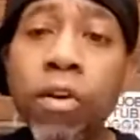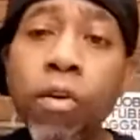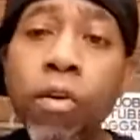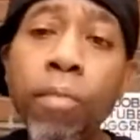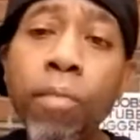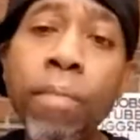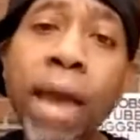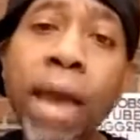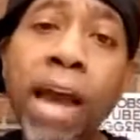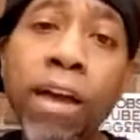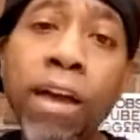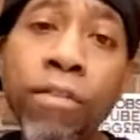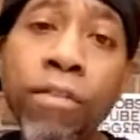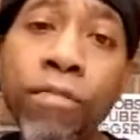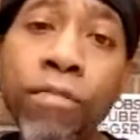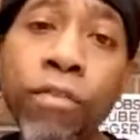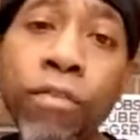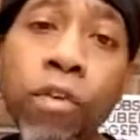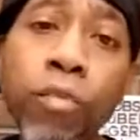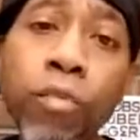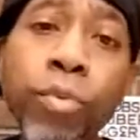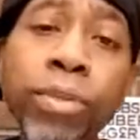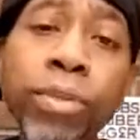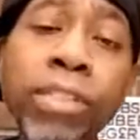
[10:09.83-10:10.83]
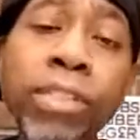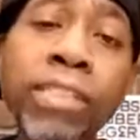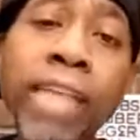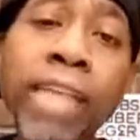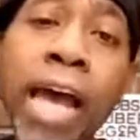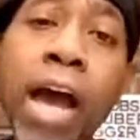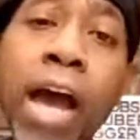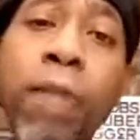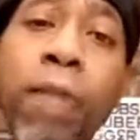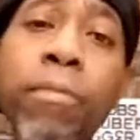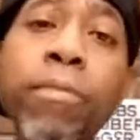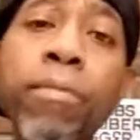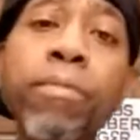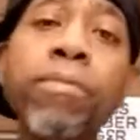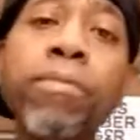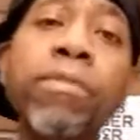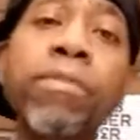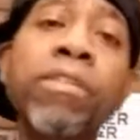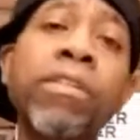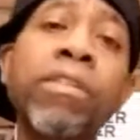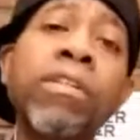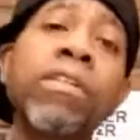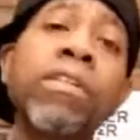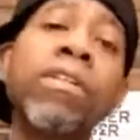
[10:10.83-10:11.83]
going back and forth with this album,
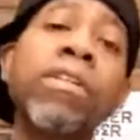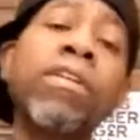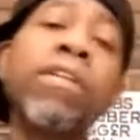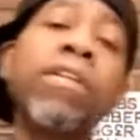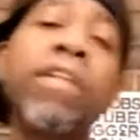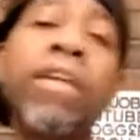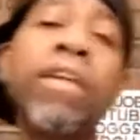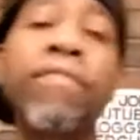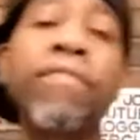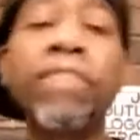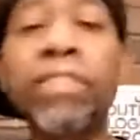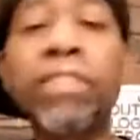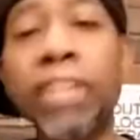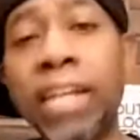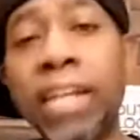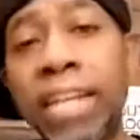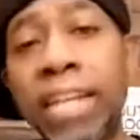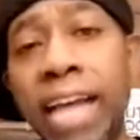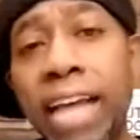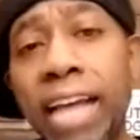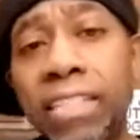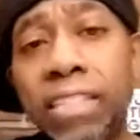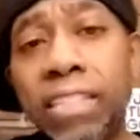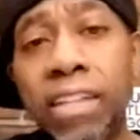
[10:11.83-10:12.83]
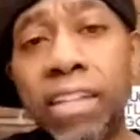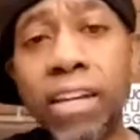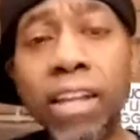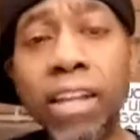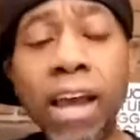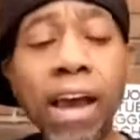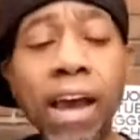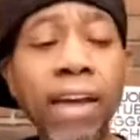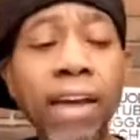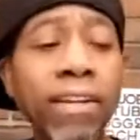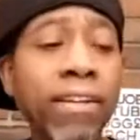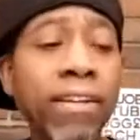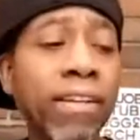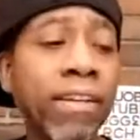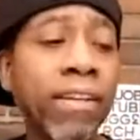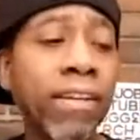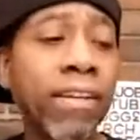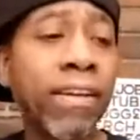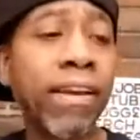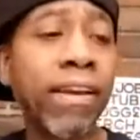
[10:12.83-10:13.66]
if it's a classic or not.